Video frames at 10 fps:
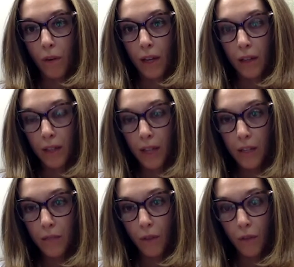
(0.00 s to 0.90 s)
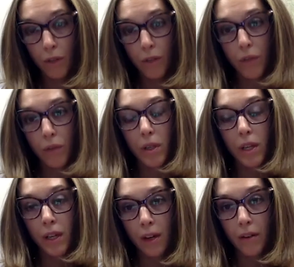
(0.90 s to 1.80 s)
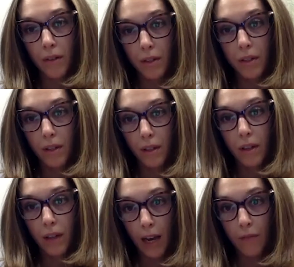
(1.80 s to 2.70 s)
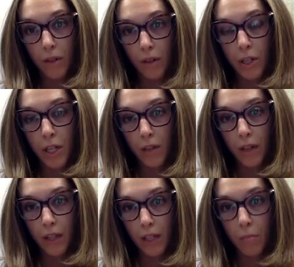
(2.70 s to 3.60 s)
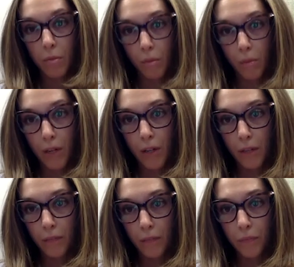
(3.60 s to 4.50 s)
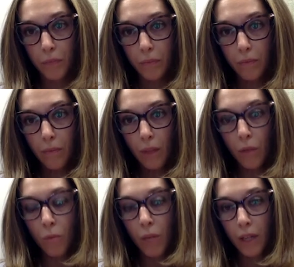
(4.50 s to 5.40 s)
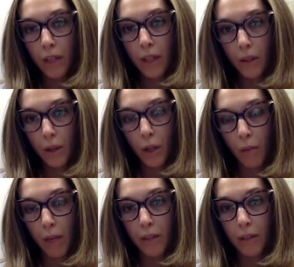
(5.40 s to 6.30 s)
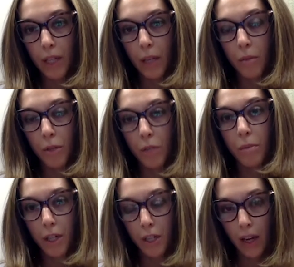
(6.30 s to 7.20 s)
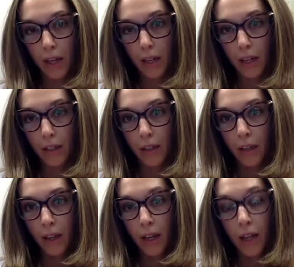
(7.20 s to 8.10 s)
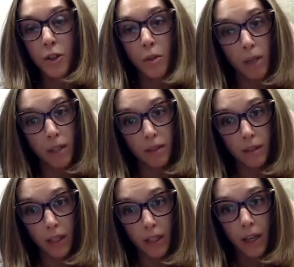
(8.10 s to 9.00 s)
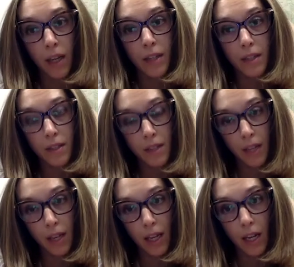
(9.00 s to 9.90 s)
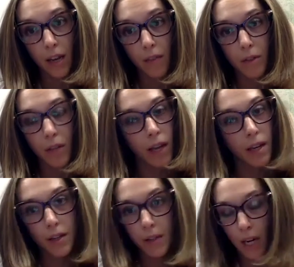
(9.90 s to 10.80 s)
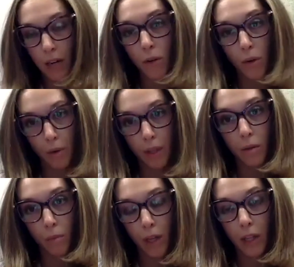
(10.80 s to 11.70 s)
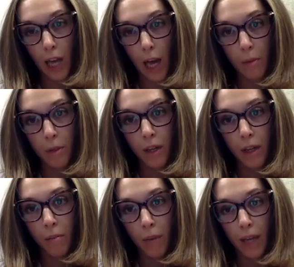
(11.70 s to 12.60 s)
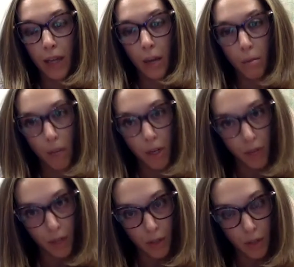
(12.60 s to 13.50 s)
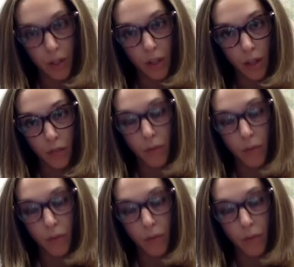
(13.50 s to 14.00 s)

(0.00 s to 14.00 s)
at least for the first few years after achieving that deep remission, really your medical team should be checking intermittently to see if there's any sign of early relapse by, again, measuring using these